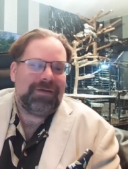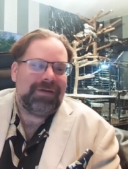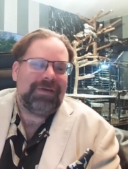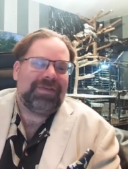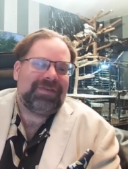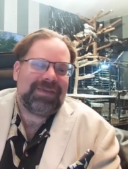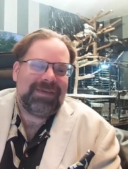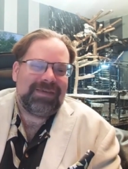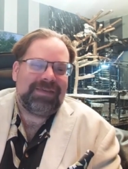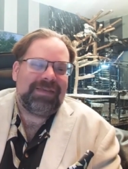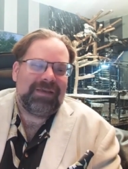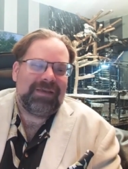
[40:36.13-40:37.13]
is
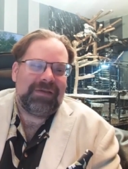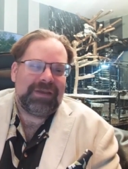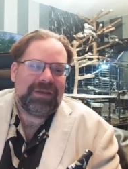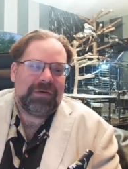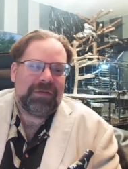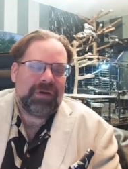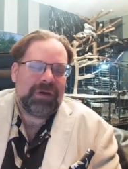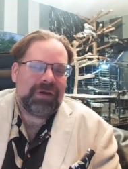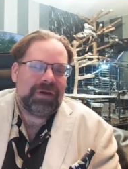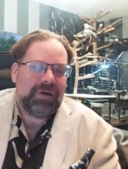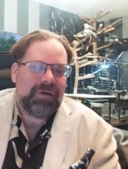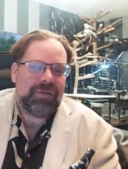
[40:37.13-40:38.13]
is uh, you know
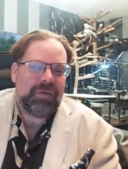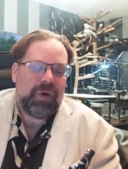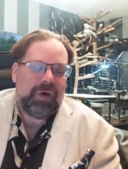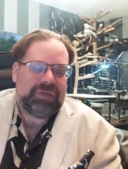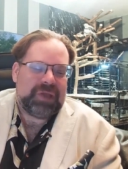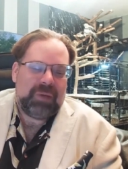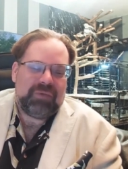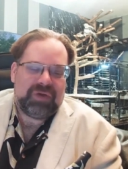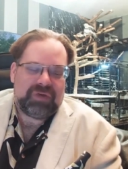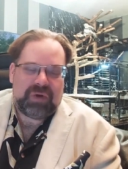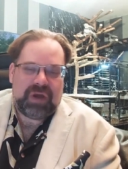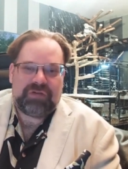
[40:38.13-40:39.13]
the uh, the most
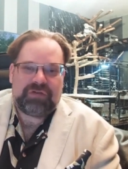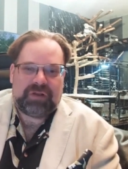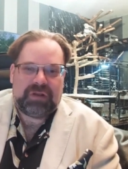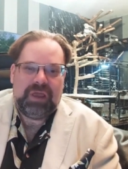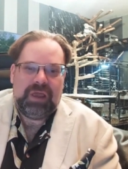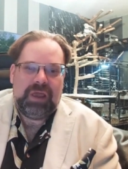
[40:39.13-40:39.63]
obvious question